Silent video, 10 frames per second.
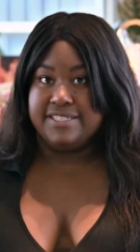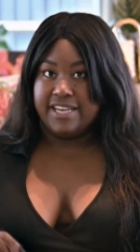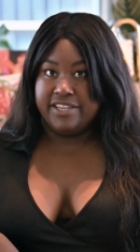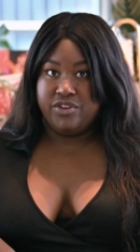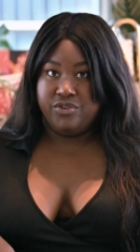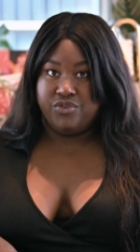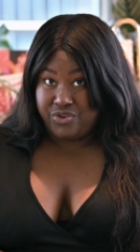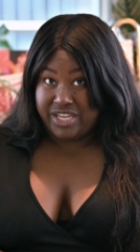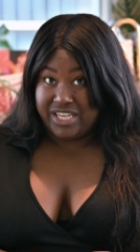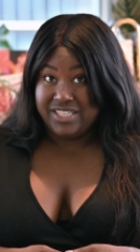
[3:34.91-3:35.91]
Diagnode
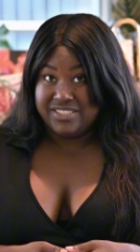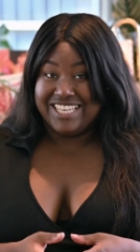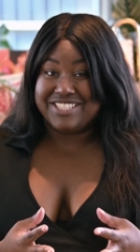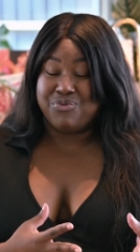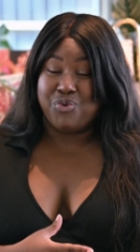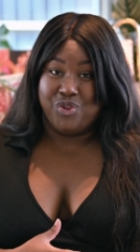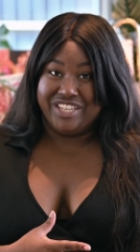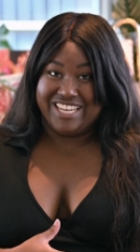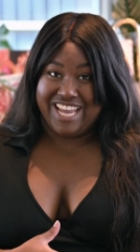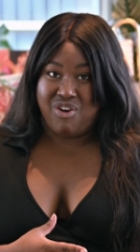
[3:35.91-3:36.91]
3 is
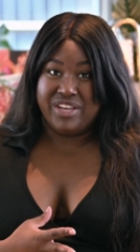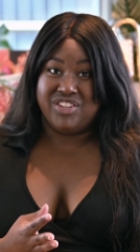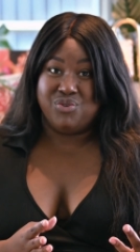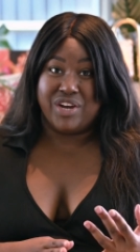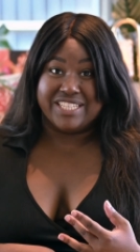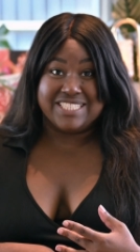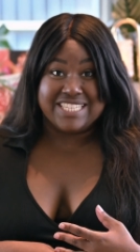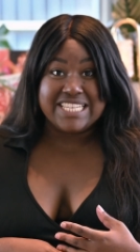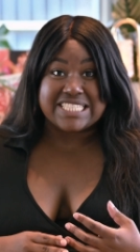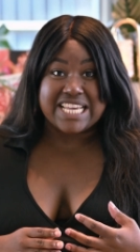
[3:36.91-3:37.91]
enrolling now in the United
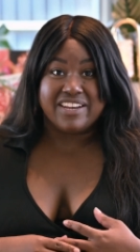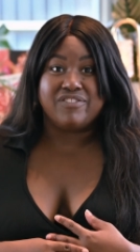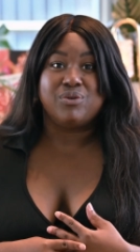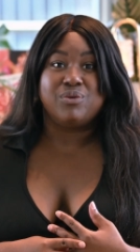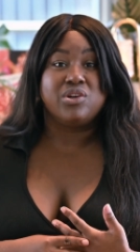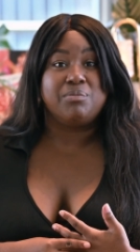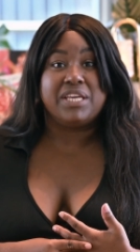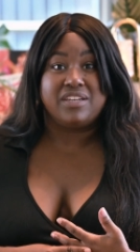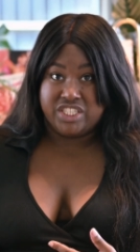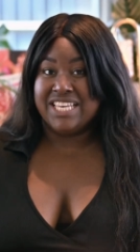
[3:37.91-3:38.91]
States and a few
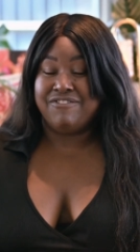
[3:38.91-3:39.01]
European countries.